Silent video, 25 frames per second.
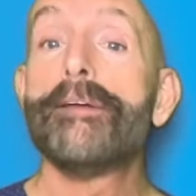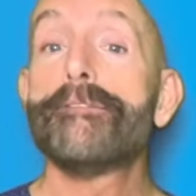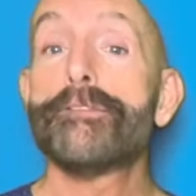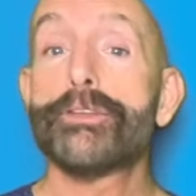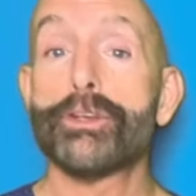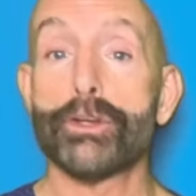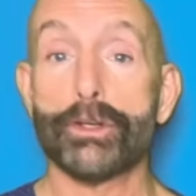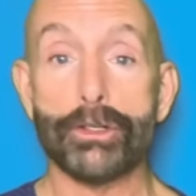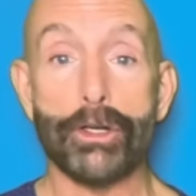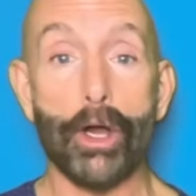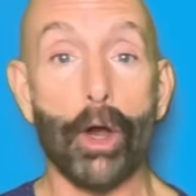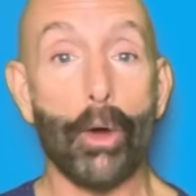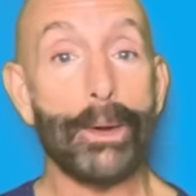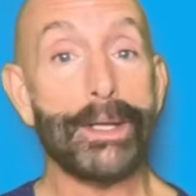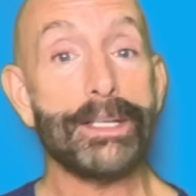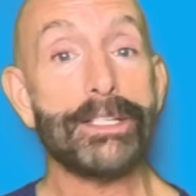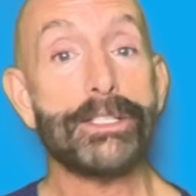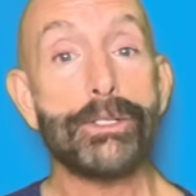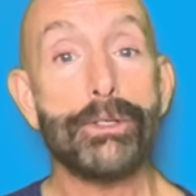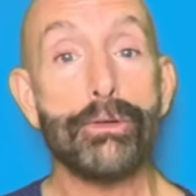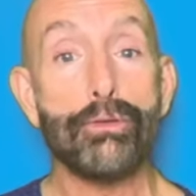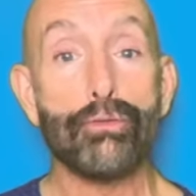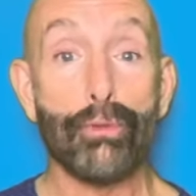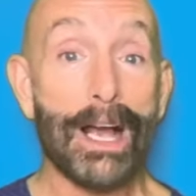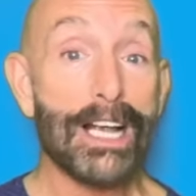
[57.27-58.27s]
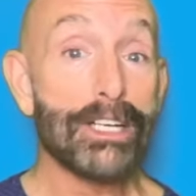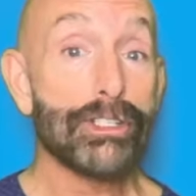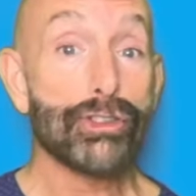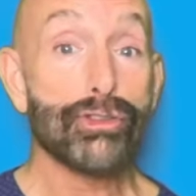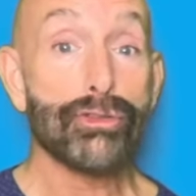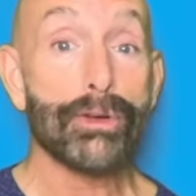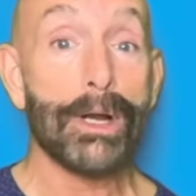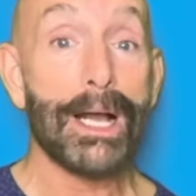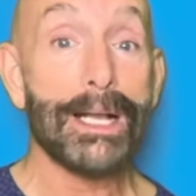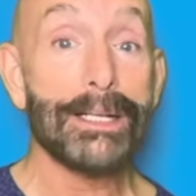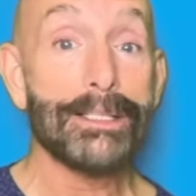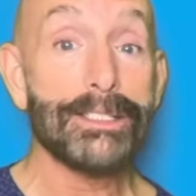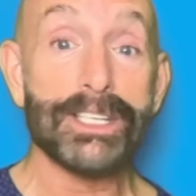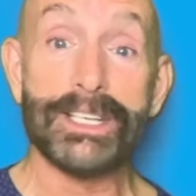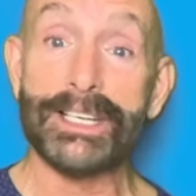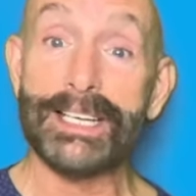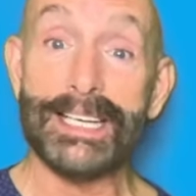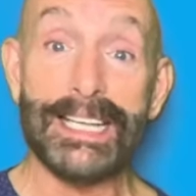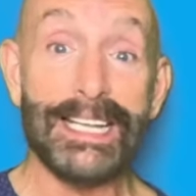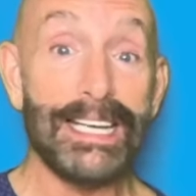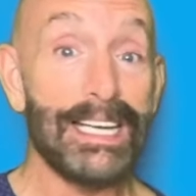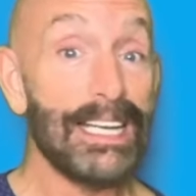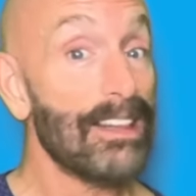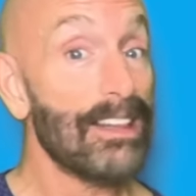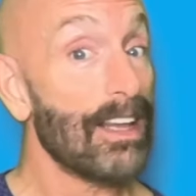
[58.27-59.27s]
you're going to restaurants and
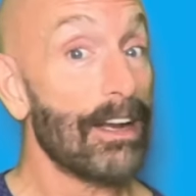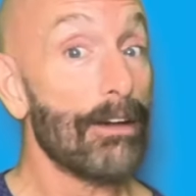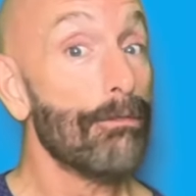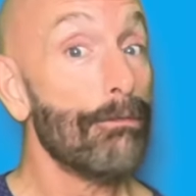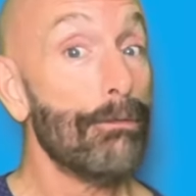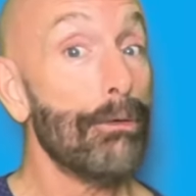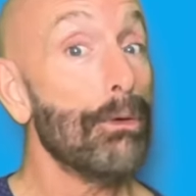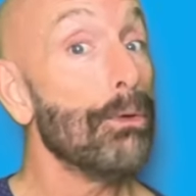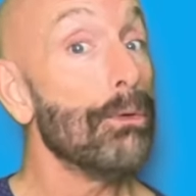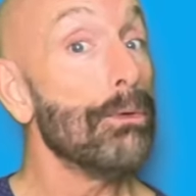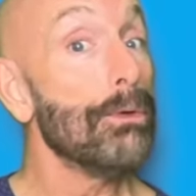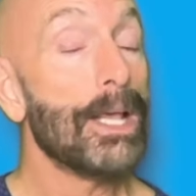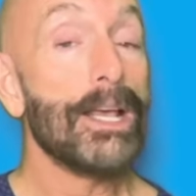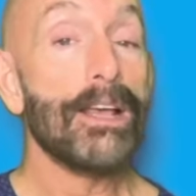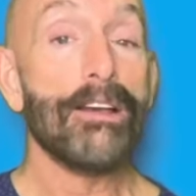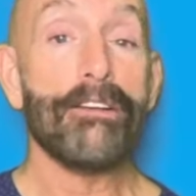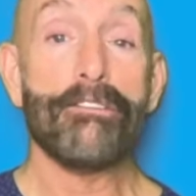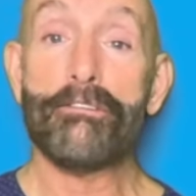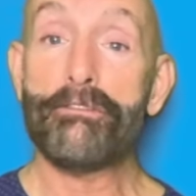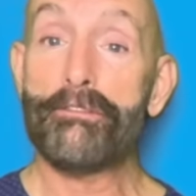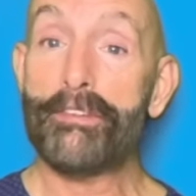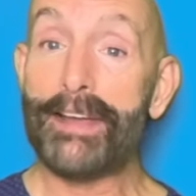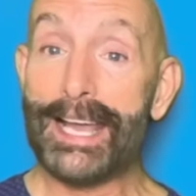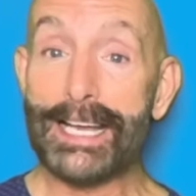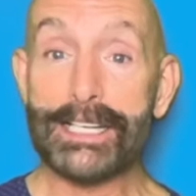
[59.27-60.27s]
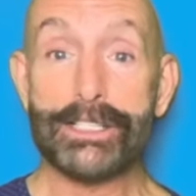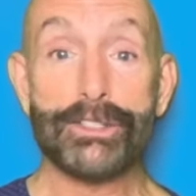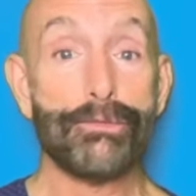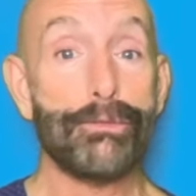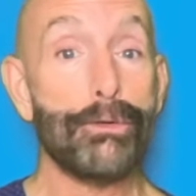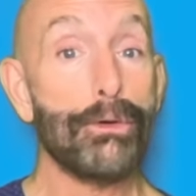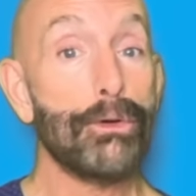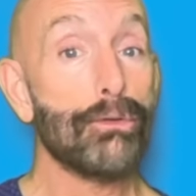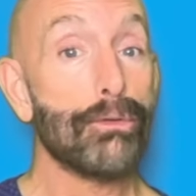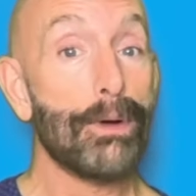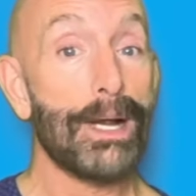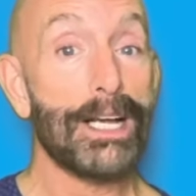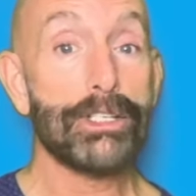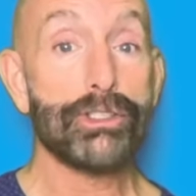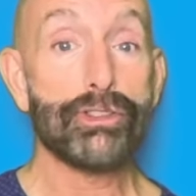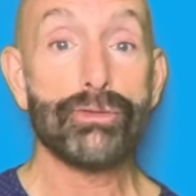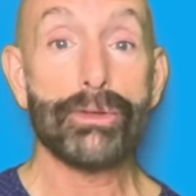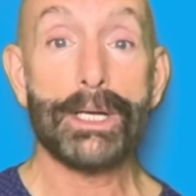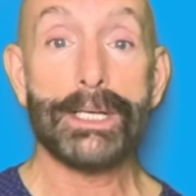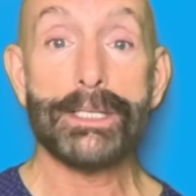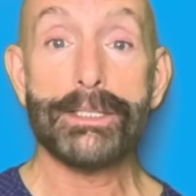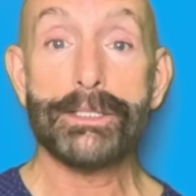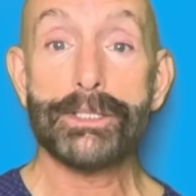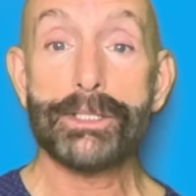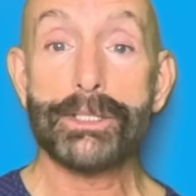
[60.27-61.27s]
eating their food, fast food
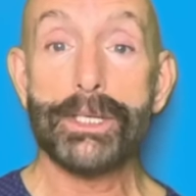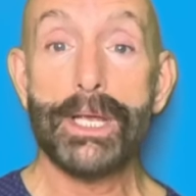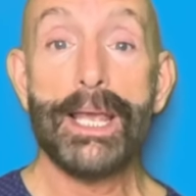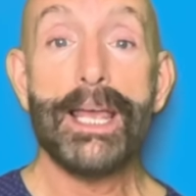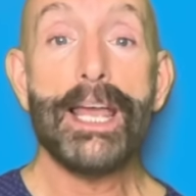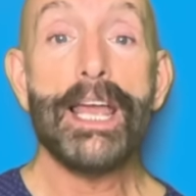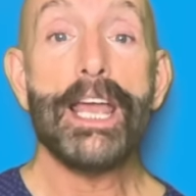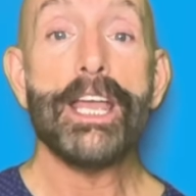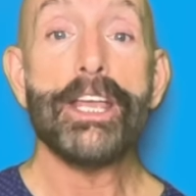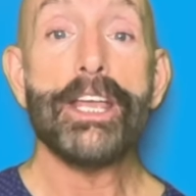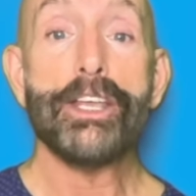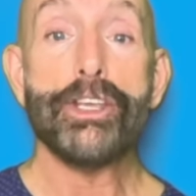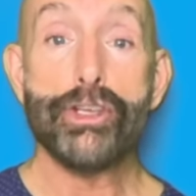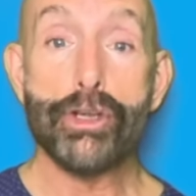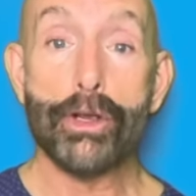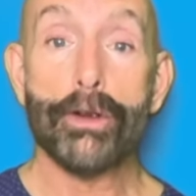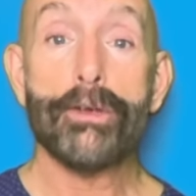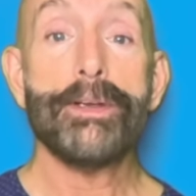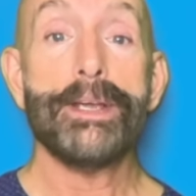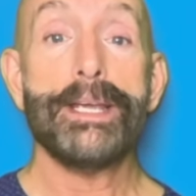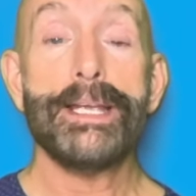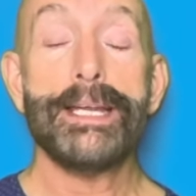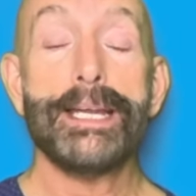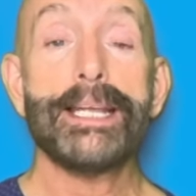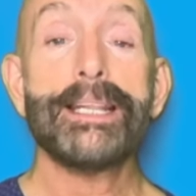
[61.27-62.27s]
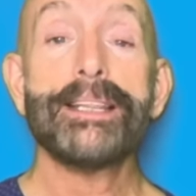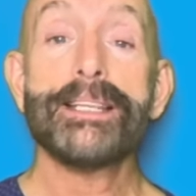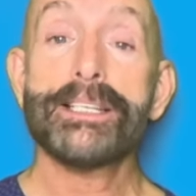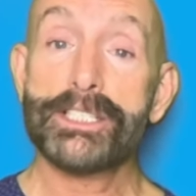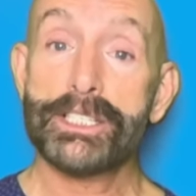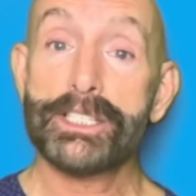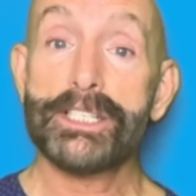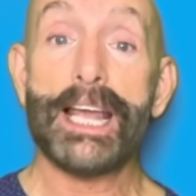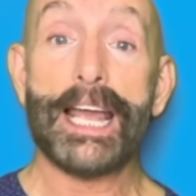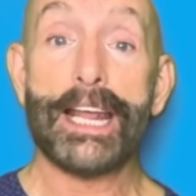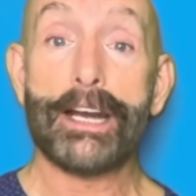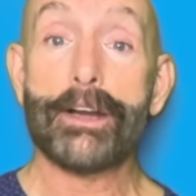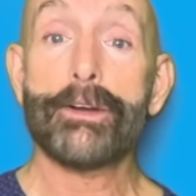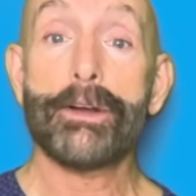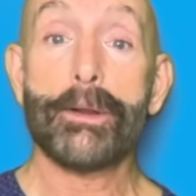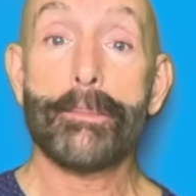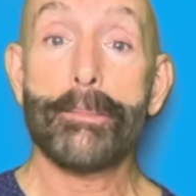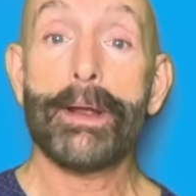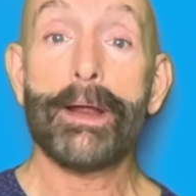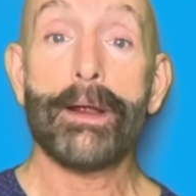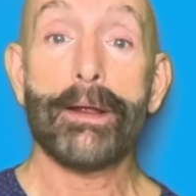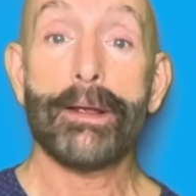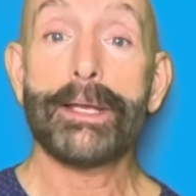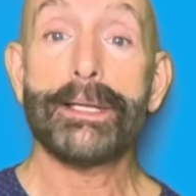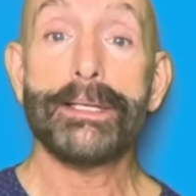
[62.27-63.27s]
restaurants, you're eating the standard
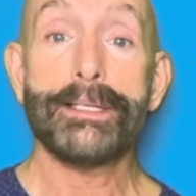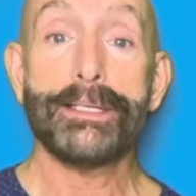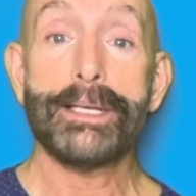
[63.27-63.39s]
American